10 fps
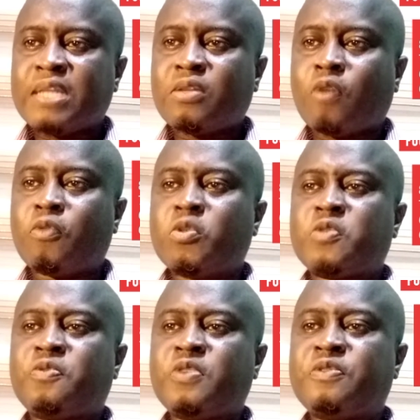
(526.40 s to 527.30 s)
of those
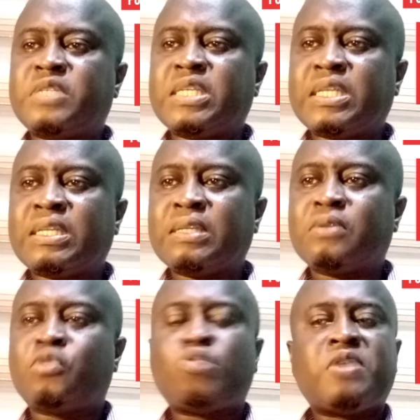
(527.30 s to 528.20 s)

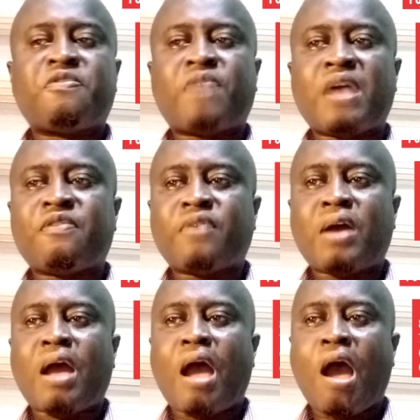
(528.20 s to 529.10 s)
15-25
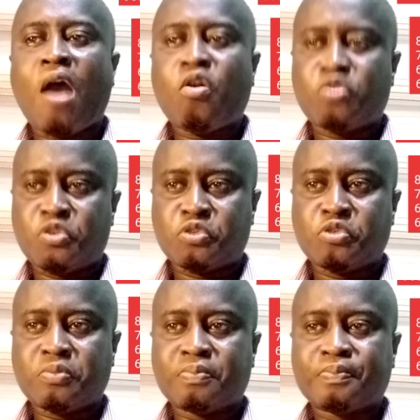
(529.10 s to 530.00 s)
are on YouTube.